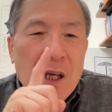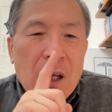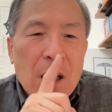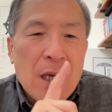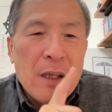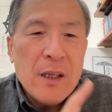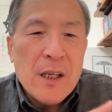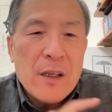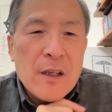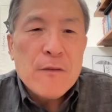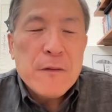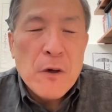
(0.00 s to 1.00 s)
and then
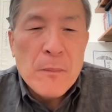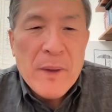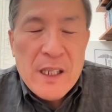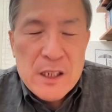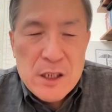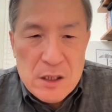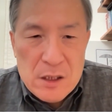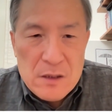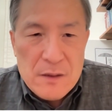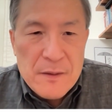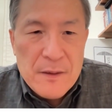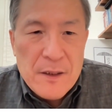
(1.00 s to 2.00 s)
the formation.
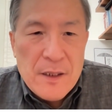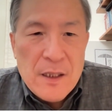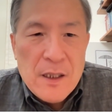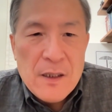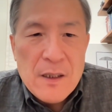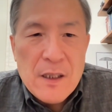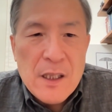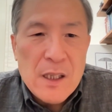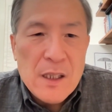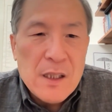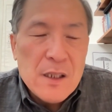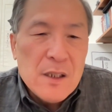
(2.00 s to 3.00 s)
Okay.
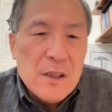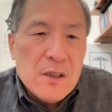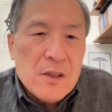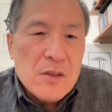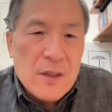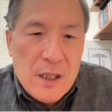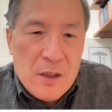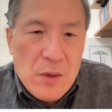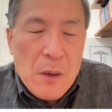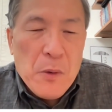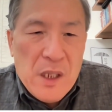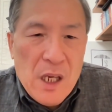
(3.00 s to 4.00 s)
So that's what
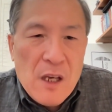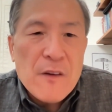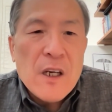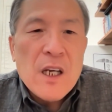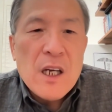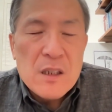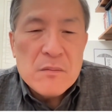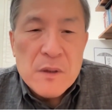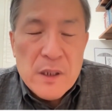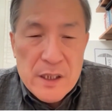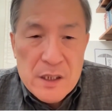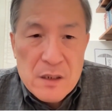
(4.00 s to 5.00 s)
we have
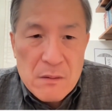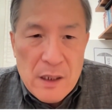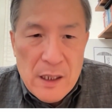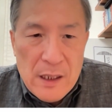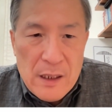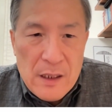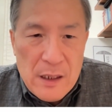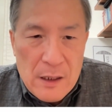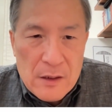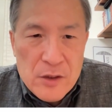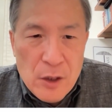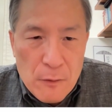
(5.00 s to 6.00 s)
accomplished, right,
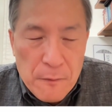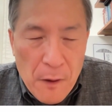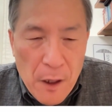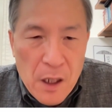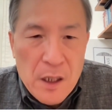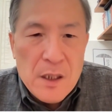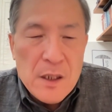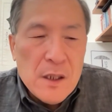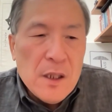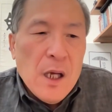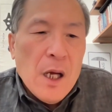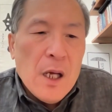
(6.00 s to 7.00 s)
so far.
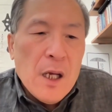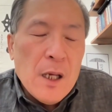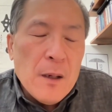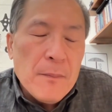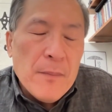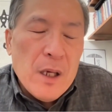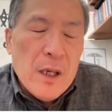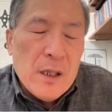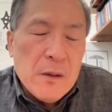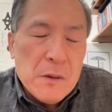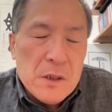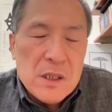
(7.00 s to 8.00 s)
And it
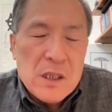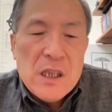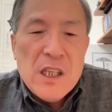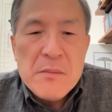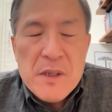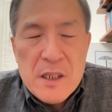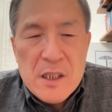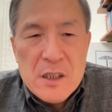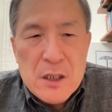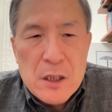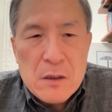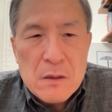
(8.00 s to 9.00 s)
was limited
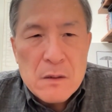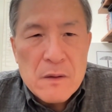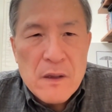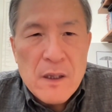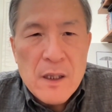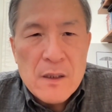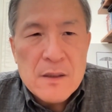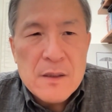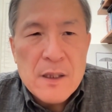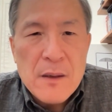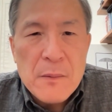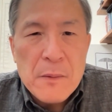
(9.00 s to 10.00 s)
to things that